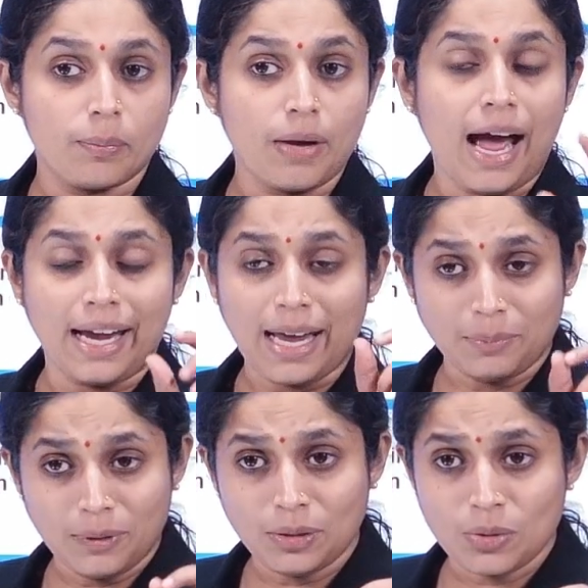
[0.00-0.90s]
I
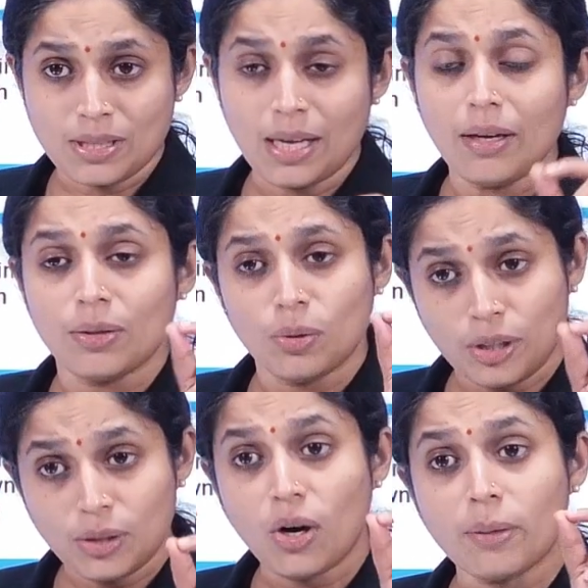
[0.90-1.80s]
mean to say, you
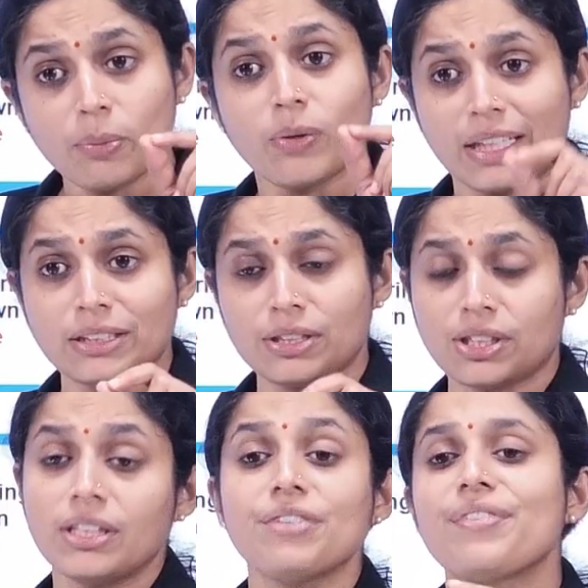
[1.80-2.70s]
need not prove
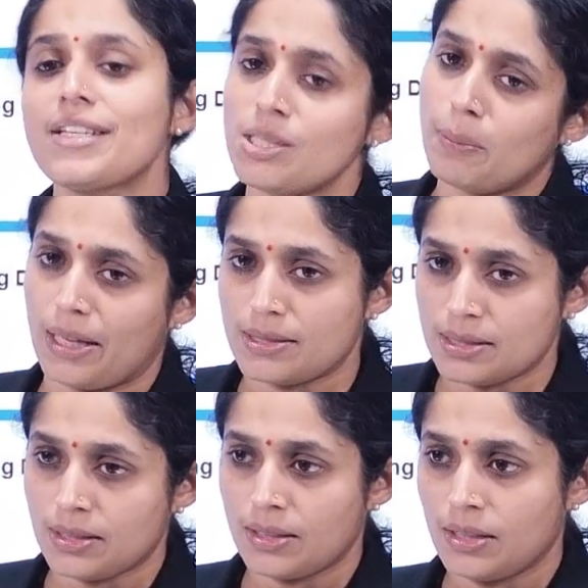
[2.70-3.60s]
consideration in the first place,
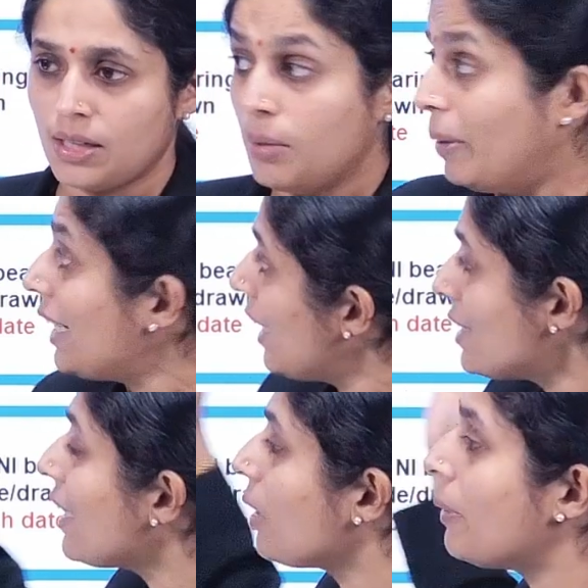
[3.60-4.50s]
but it is
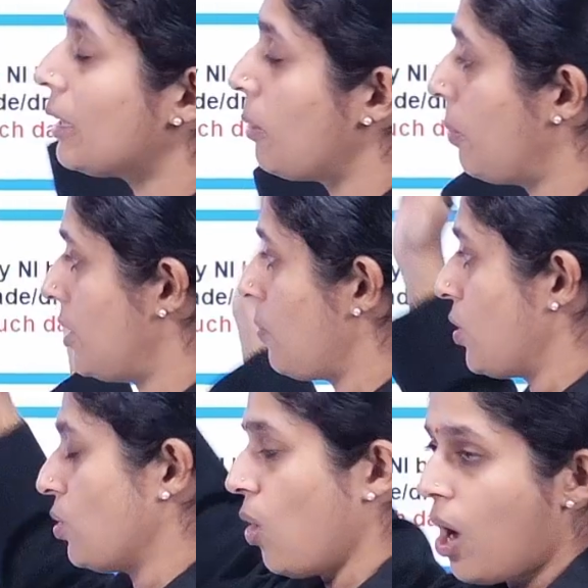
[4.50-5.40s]
a rebuttable
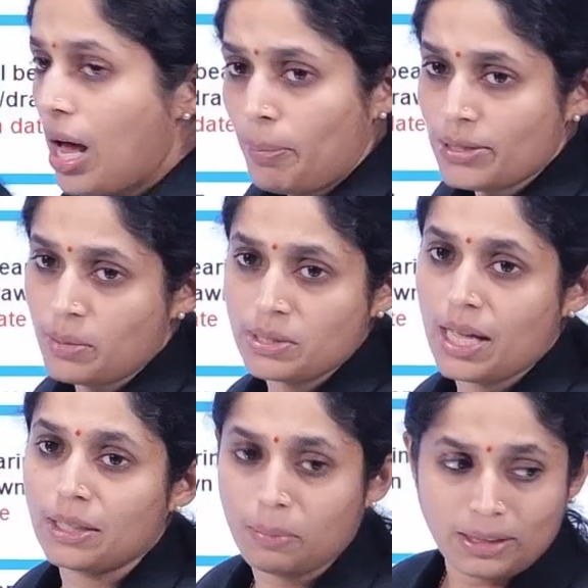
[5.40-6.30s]
presumption. All presumptions
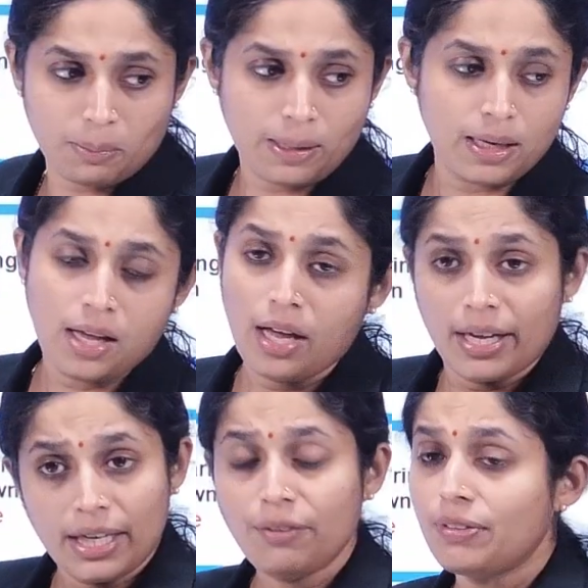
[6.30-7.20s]
are rebuttable.
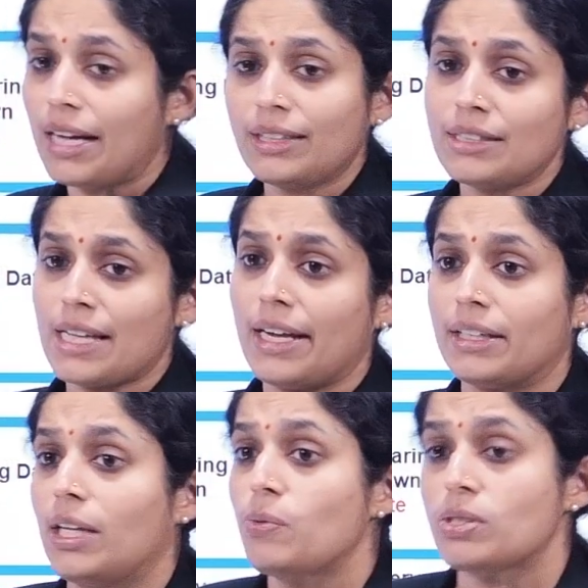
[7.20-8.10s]
If the other side
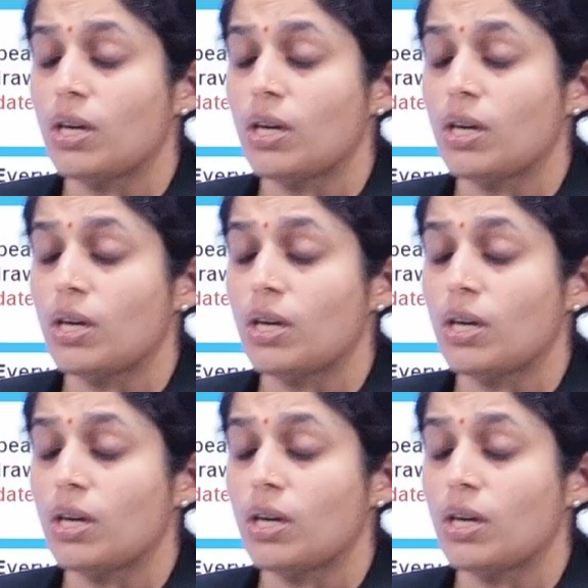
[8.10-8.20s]
gives